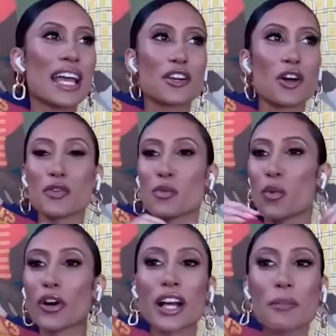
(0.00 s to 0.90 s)
know, if you're
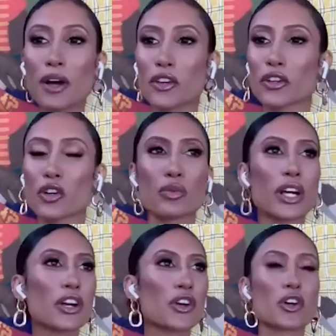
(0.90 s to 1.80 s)
worrying about your
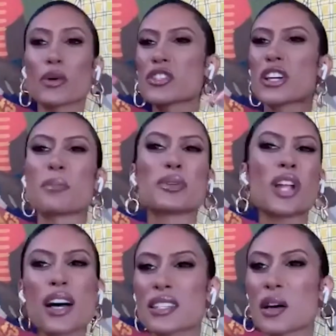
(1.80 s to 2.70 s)
career's gonna
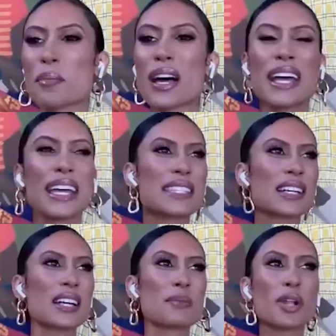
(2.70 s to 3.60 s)
blossom. It's
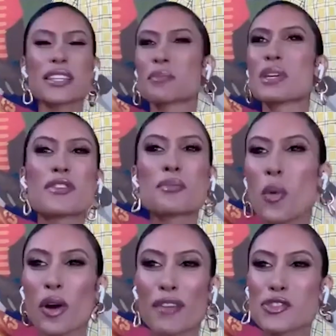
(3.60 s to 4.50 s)
gonna blossom even
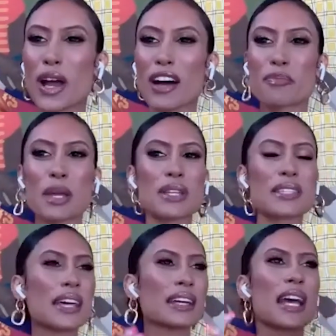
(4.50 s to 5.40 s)
more after you have babies.
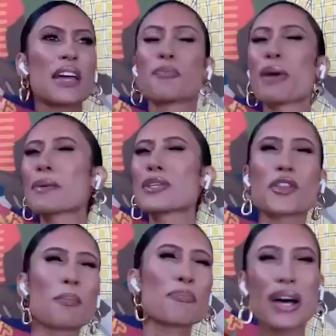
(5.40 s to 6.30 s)
Like, babies are
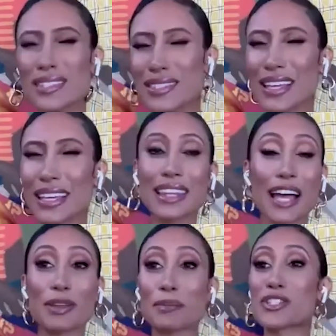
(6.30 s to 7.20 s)
the best thing in
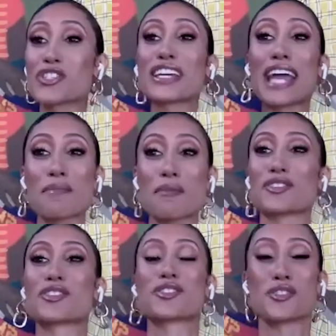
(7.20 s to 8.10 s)
life. I mean, she came
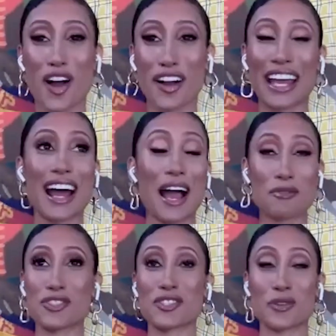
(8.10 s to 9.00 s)
on strong, and I
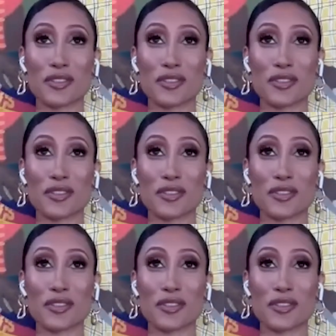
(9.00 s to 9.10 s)
was just